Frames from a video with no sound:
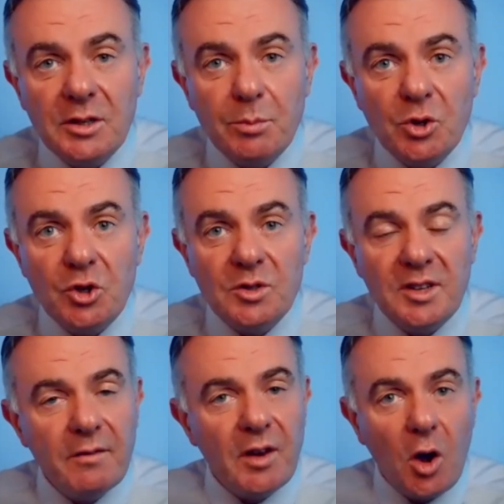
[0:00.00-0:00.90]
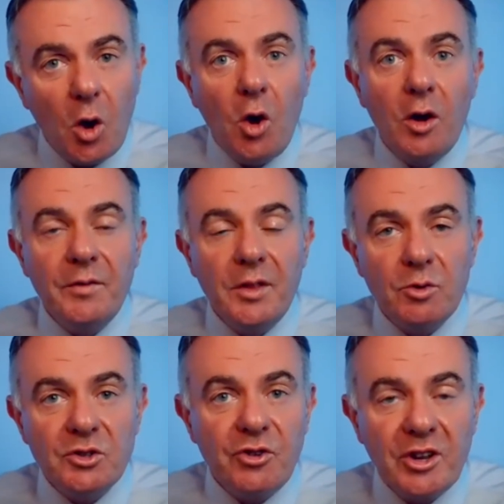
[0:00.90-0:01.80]
to produce given all of the
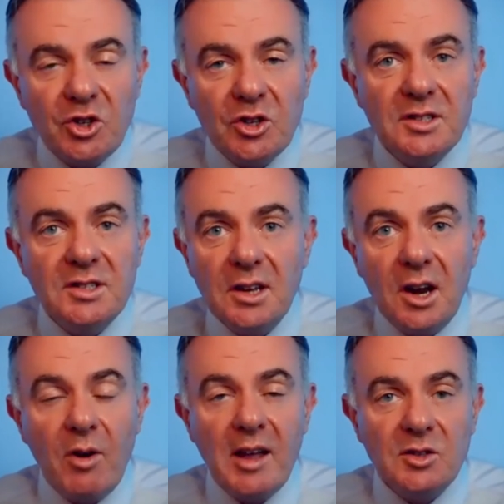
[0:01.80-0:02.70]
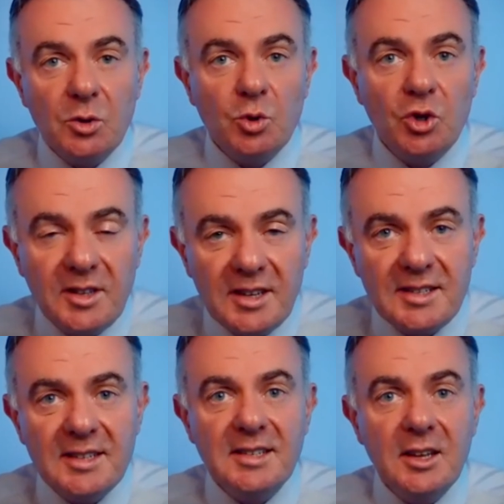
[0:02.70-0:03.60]
restrictions around social
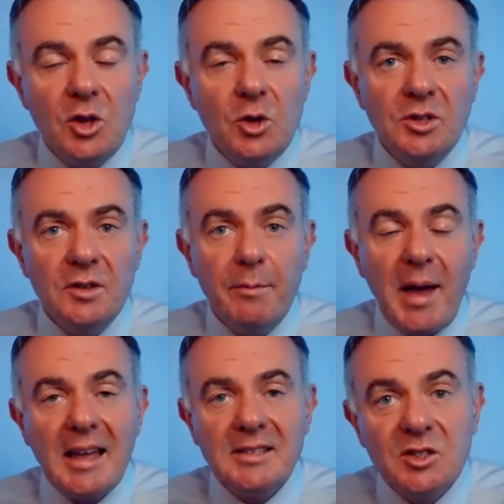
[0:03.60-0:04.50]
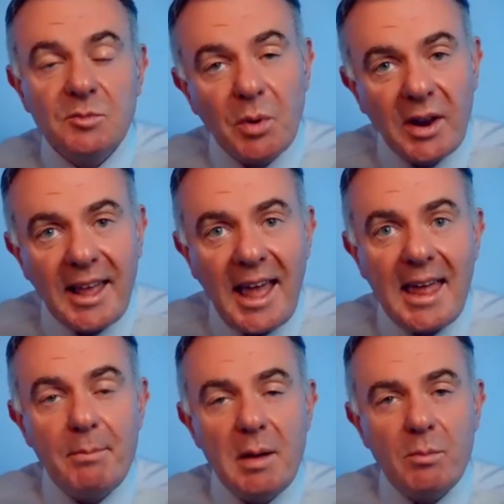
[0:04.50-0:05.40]
distancing, use of masks. But
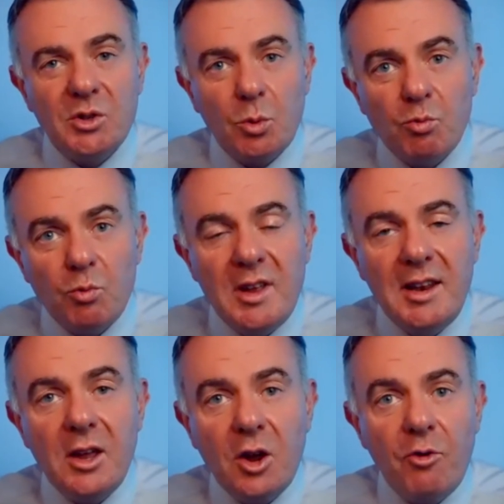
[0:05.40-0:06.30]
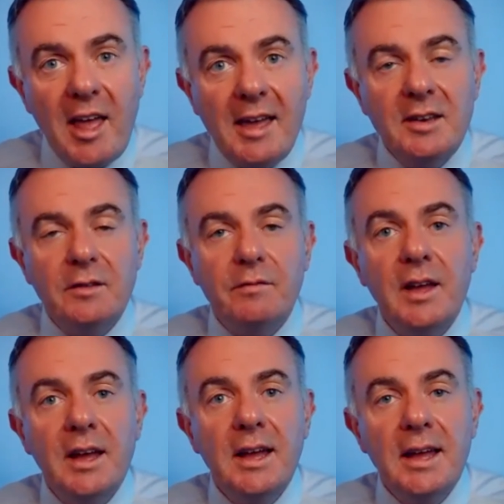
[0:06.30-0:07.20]
again, members were really creative,
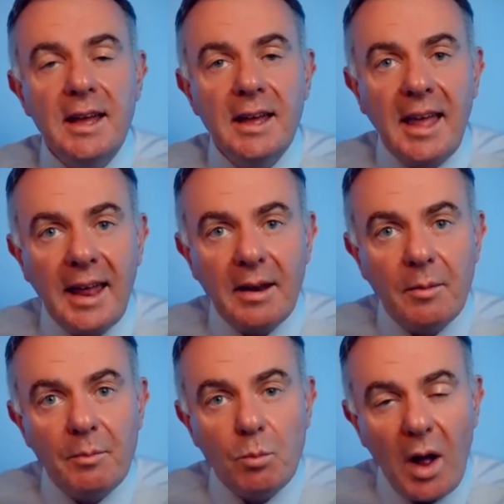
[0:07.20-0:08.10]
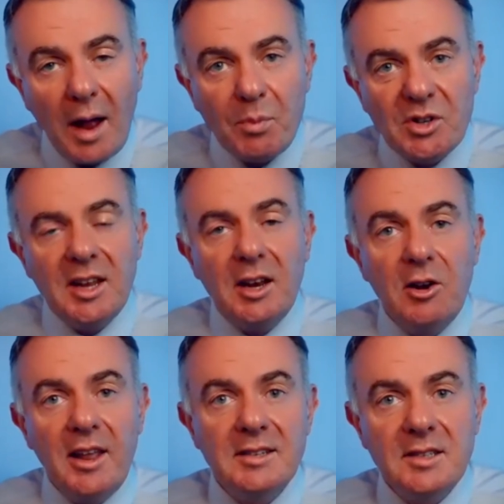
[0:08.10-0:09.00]
getting, and
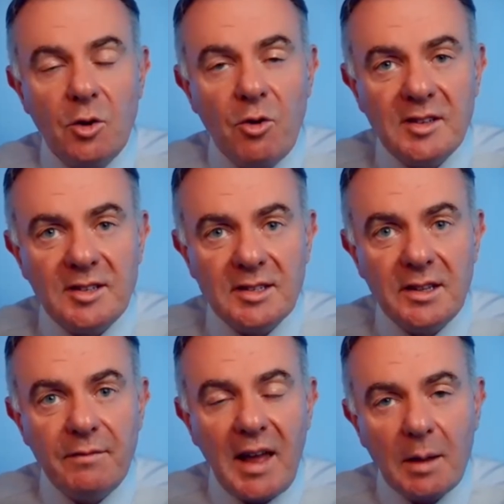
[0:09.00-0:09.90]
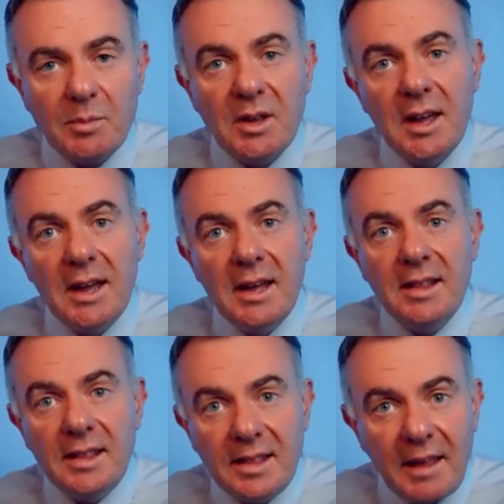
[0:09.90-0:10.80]
particularly as the crisis developed,
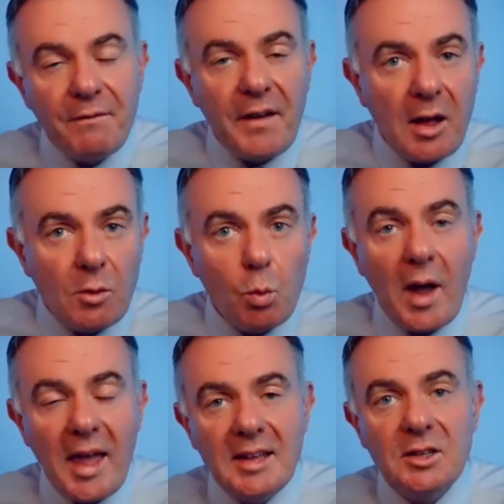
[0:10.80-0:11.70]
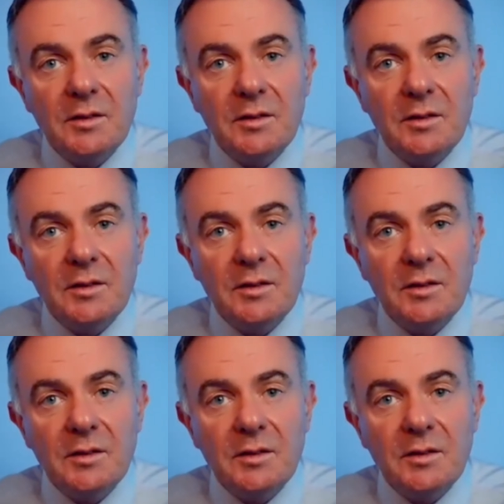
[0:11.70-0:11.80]
they found ways of